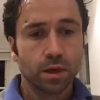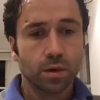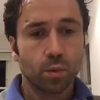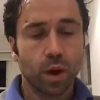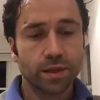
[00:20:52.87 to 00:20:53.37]

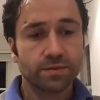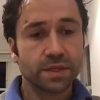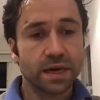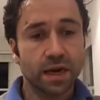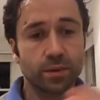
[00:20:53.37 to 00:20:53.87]
one of the
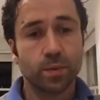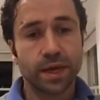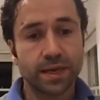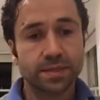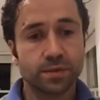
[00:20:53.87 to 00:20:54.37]
other
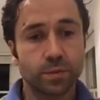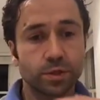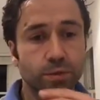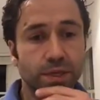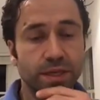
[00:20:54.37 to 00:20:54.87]
ways in which
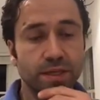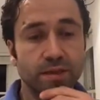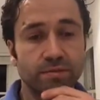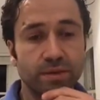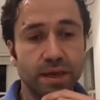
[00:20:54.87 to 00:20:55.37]
we can
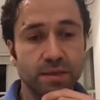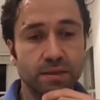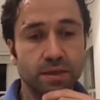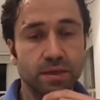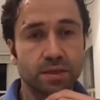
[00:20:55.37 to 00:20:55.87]
innovate
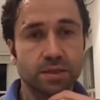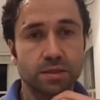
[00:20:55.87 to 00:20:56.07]
is